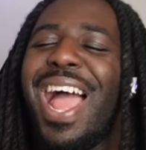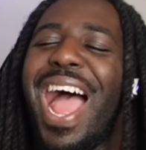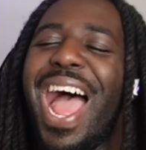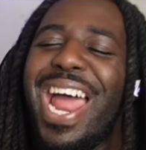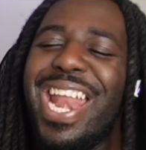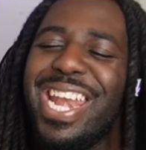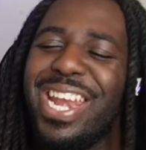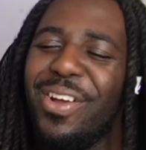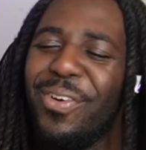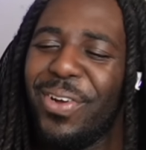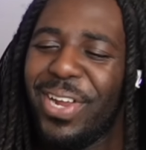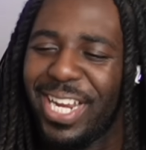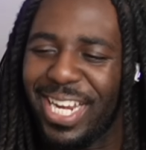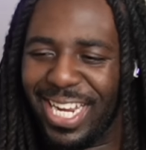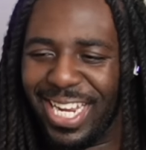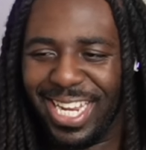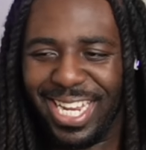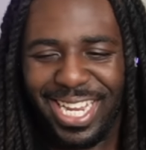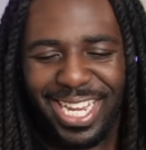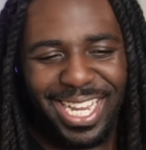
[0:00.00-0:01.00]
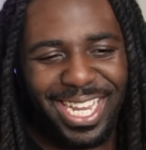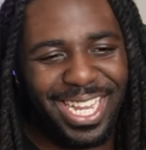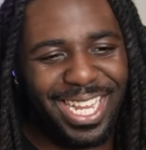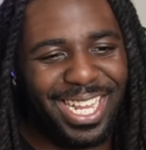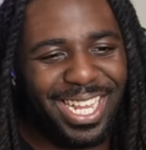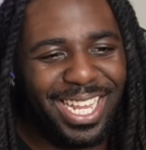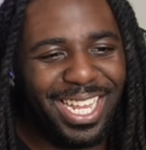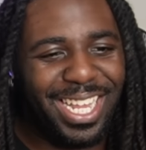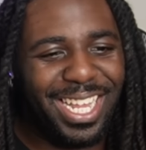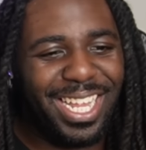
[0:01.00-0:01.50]
walking around naked?
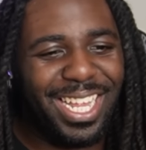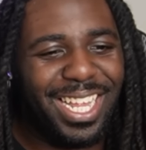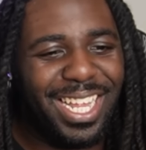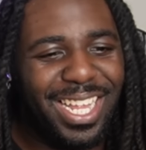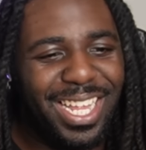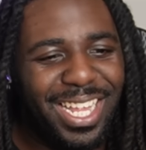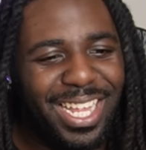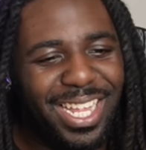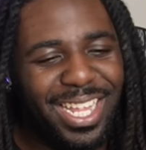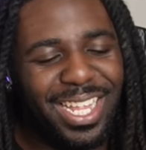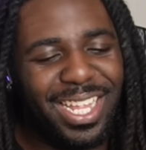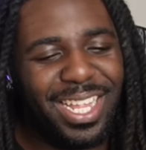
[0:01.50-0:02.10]
I thought you were